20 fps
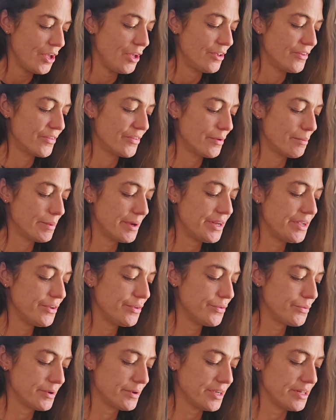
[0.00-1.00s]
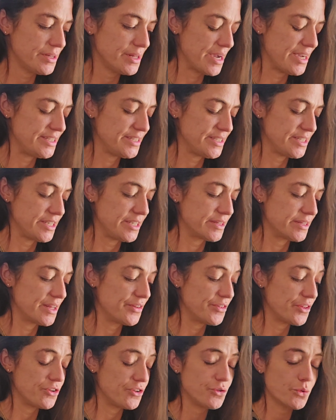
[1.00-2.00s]
Somebody is realizing
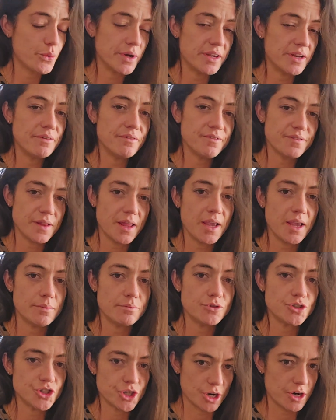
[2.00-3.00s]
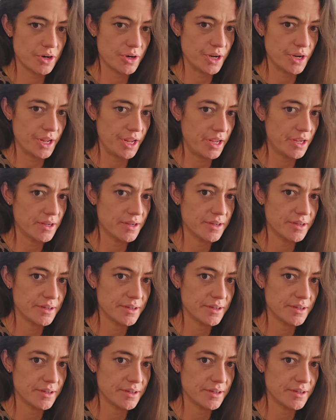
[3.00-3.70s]
that the twin flame journey